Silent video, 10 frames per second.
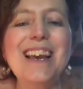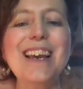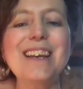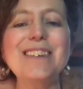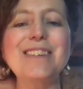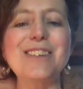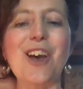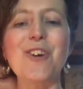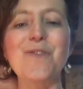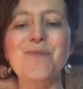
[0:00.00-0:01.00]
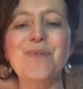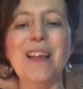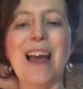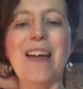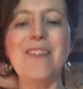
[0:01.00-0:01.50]
So,
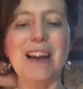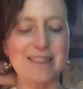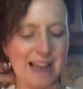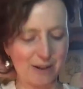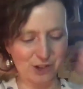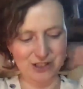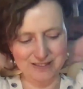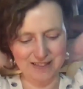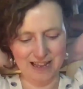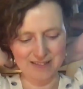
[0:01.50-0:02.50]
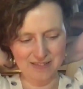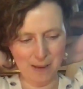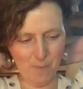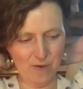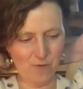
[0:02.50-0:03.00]
and that's how she sits.
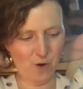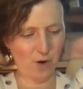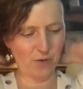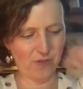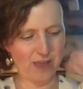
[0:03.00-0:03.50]
Then we've got the